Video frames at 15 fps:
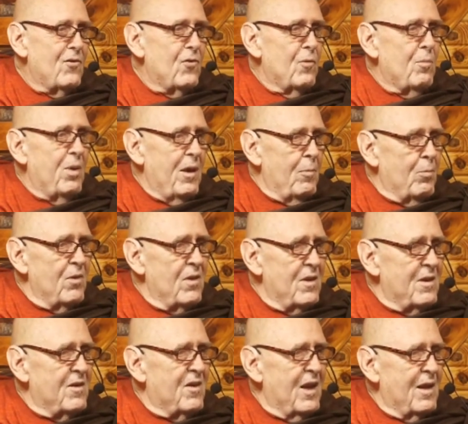So people
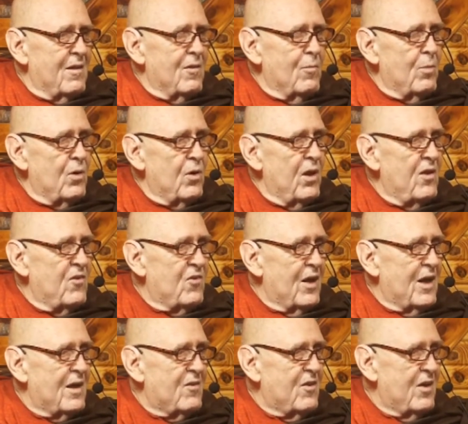that take the
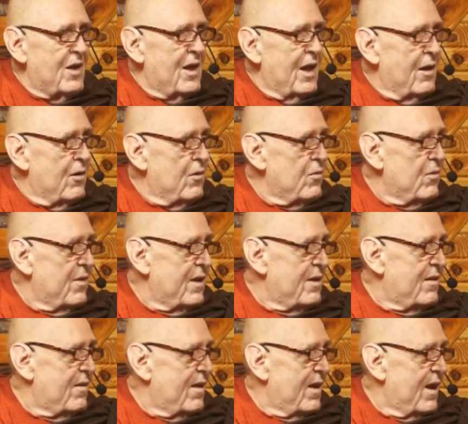Bodhisattva now, they,
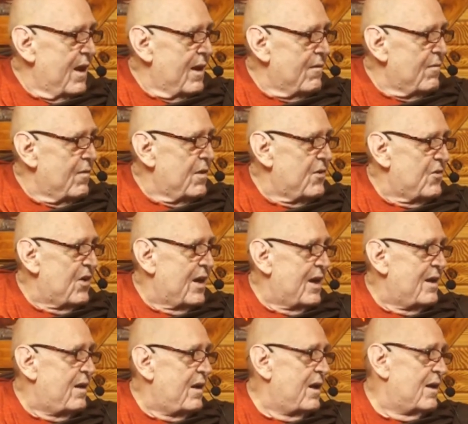they have this
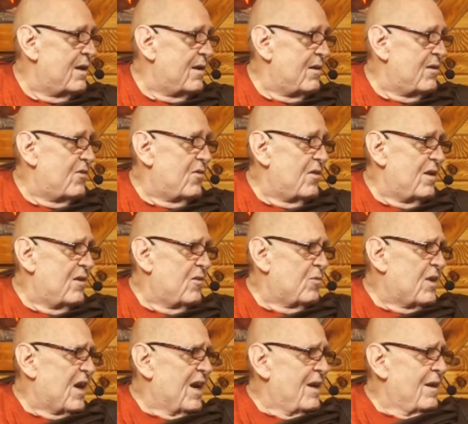idea, it's,
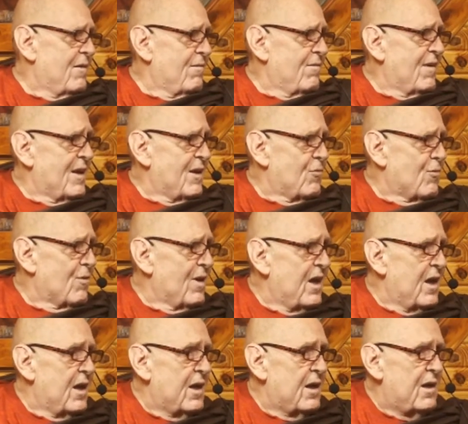it's kind of
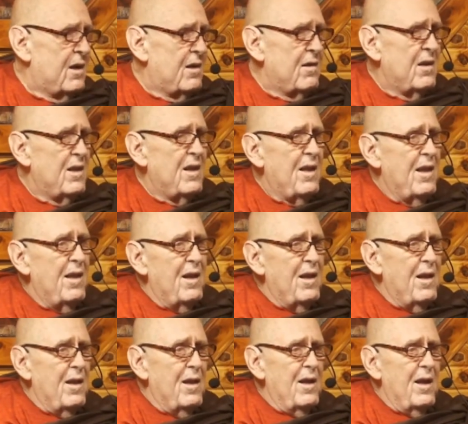Vajrayana
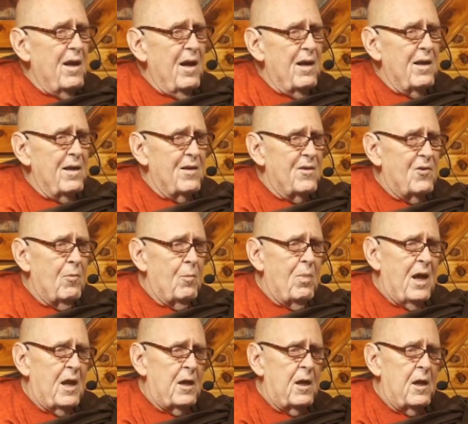uh,
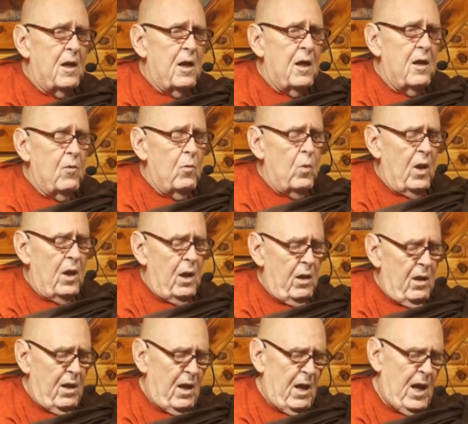Tibetan,
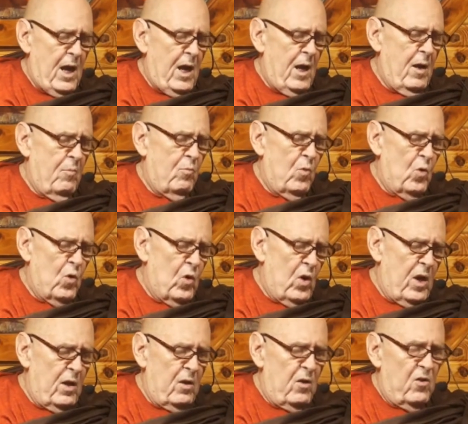well, I'm
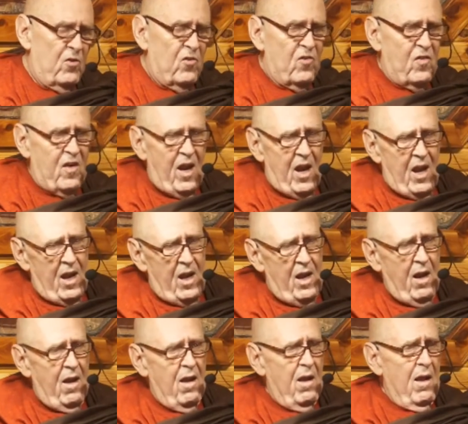going to
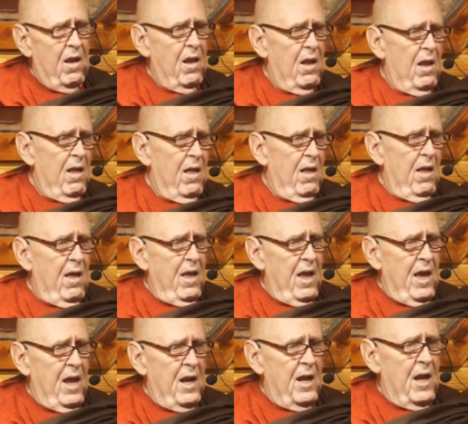stay
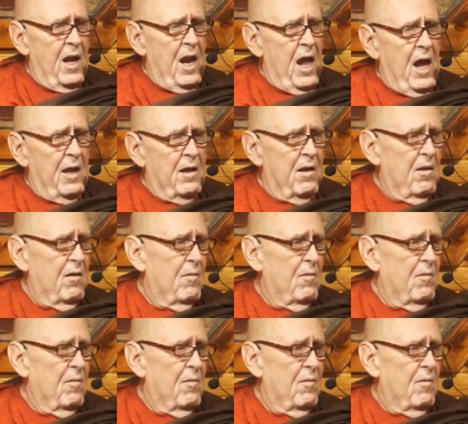and not